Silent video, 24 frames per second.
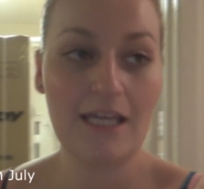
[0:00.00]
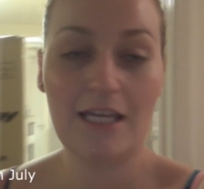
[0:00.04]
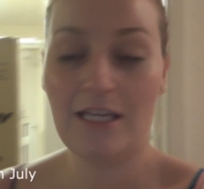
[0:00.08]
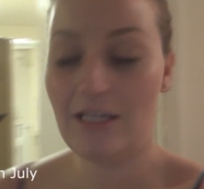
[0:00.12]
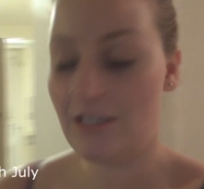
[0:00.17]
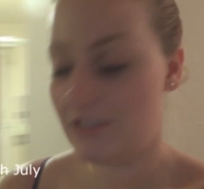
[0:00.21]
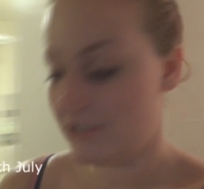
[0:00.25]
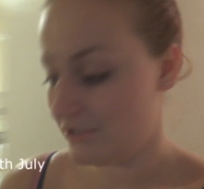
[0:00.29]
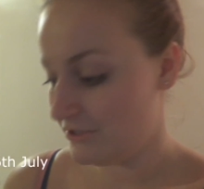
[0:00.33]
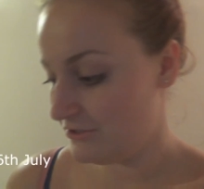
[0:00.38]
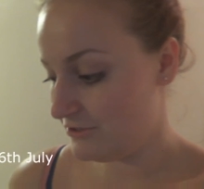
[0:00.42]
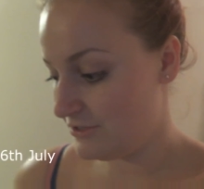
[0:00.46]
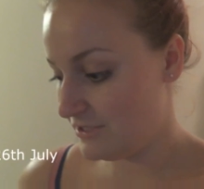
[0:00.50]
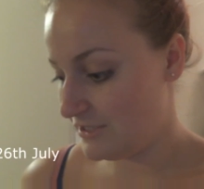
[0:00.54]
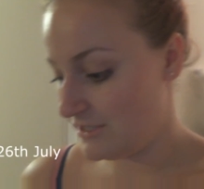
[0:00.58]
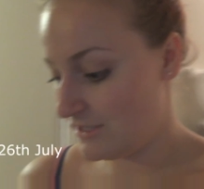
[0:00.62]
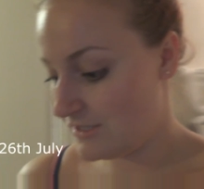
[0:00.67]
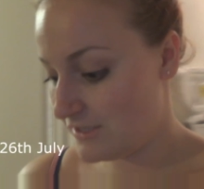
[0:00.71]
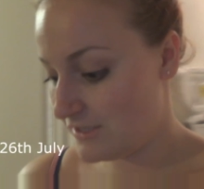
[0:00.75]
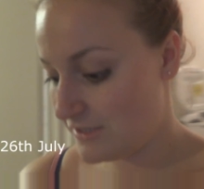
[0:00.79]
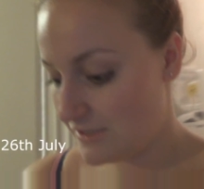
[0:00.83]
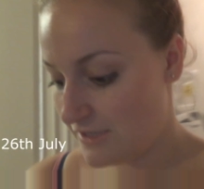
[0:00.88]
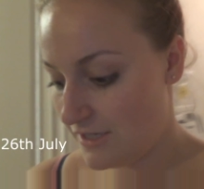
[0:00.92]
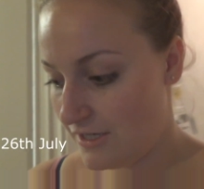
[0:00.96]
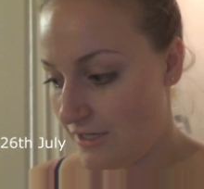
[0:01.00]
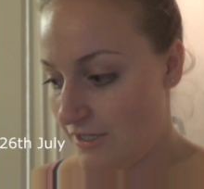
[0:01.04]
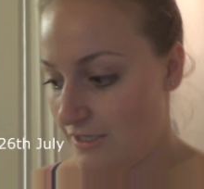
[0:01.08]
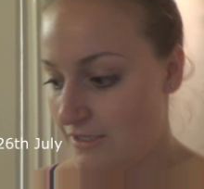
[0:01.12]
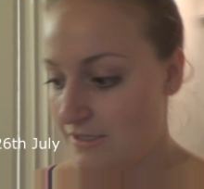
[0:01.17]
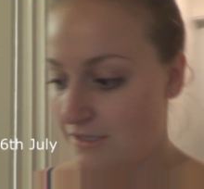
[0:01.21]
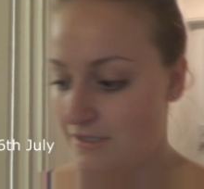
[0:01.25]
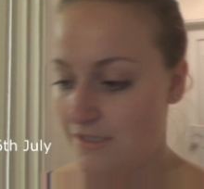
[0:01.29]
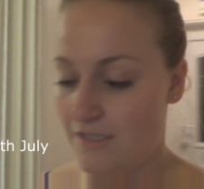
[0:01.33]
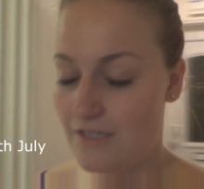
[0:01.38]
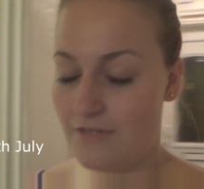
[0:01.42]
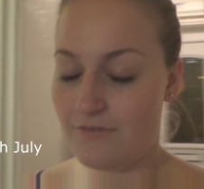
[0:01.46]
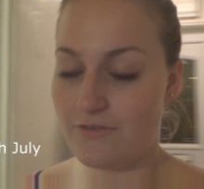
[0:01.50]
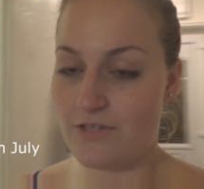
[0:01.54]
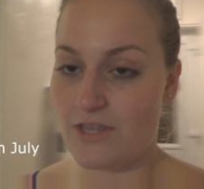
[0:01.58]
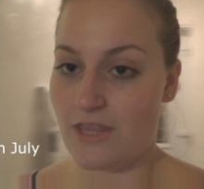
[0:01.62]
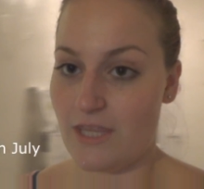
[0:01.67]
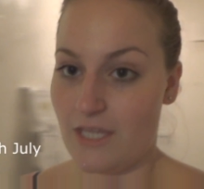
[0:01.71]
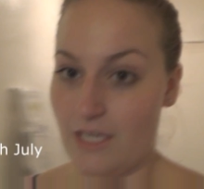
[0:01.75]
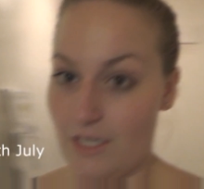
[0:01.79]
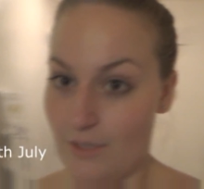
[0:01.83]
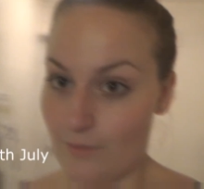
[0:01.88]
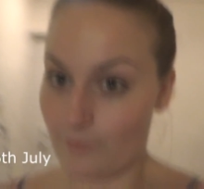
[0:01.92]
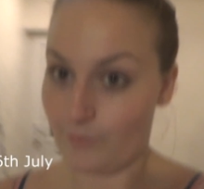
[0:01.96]
including the skirtings and
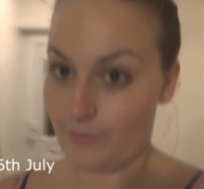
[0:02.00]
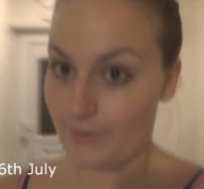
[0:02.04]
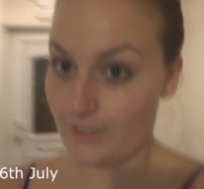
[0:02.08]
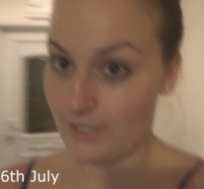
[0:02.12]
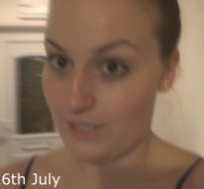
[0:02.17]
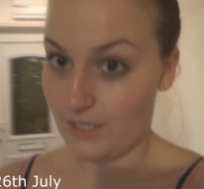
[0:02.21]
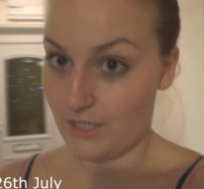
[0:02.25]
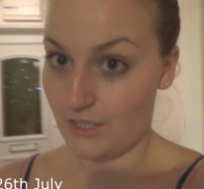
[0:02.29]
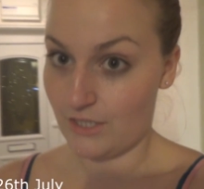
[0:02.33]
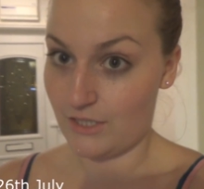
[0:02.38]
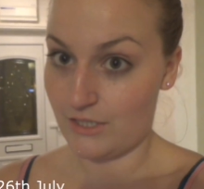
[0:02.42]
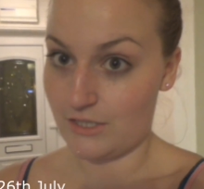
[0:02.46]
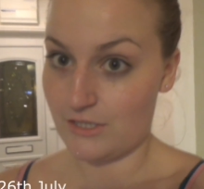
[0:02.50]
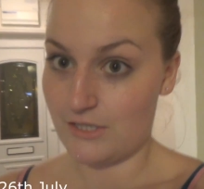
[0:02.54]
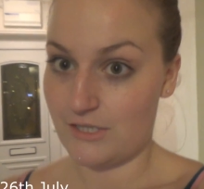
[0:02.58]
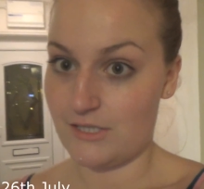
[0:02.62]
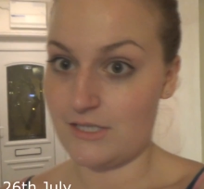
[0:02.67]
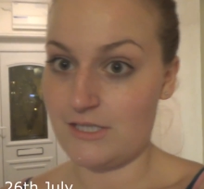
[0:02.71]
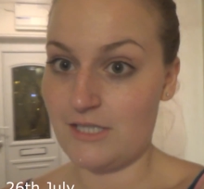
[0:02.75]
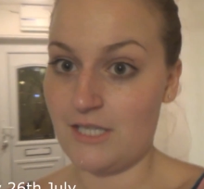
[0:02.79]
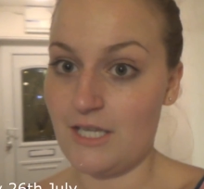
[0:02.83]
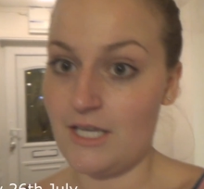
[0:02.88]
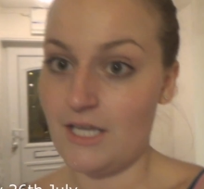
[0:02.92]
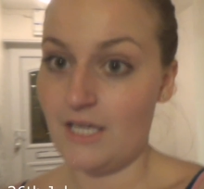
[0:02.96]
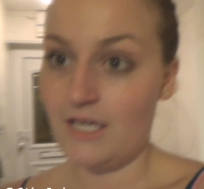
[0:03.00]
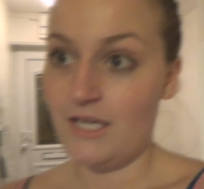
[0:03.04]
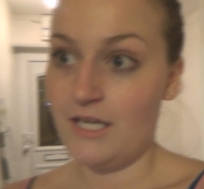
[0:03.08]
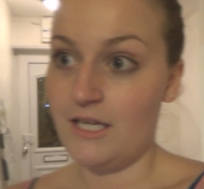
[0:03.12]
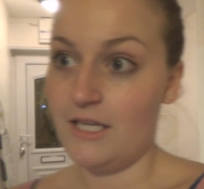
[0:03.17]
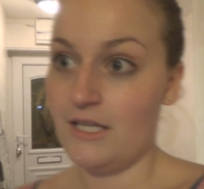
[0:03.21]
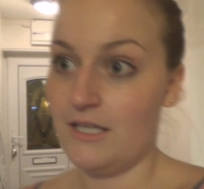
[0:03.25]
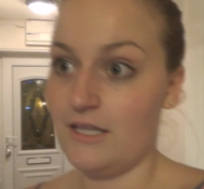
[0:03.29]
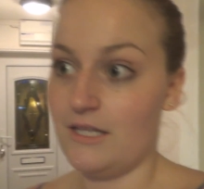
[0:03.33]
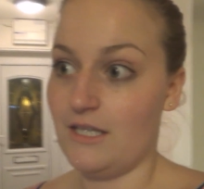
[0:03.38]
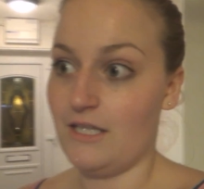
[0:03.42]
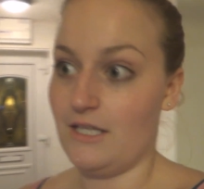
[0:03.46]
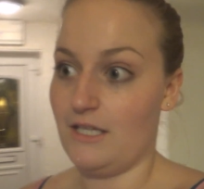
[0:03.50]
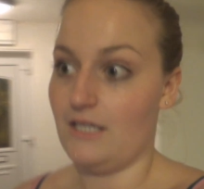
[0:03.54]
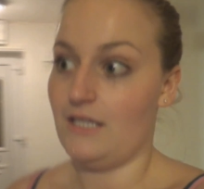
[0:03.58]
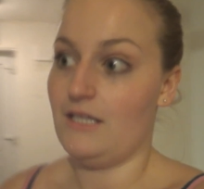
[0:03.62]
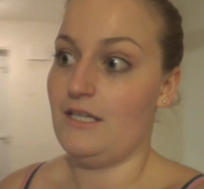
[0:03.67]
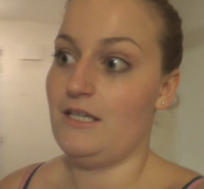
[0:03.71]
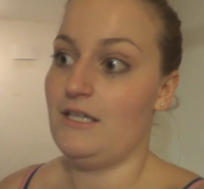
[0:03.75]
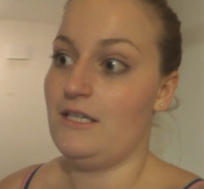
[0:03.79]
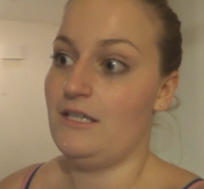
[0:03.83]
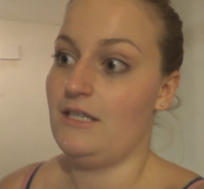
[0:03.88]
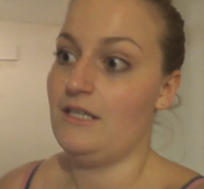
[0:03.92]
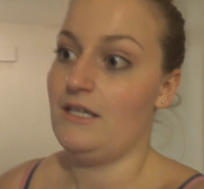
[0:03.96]
everything, because
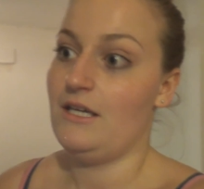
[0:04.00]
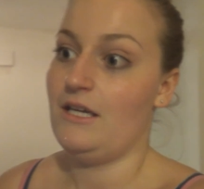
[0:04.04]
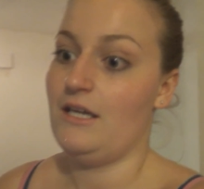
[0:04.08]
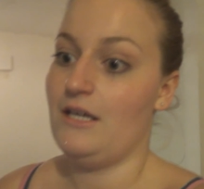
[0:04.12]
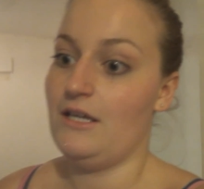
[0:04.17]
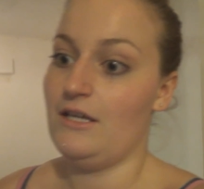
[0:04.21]
the